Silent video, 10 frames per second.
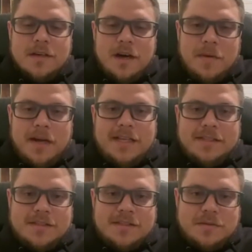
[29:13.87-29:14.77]
on my
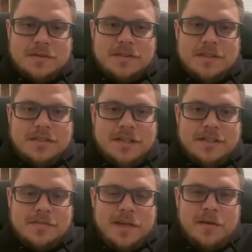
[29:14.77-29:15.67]
hands this year
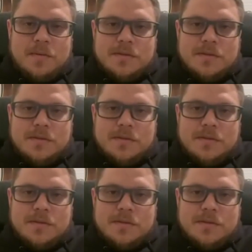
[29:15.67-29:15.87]
to be able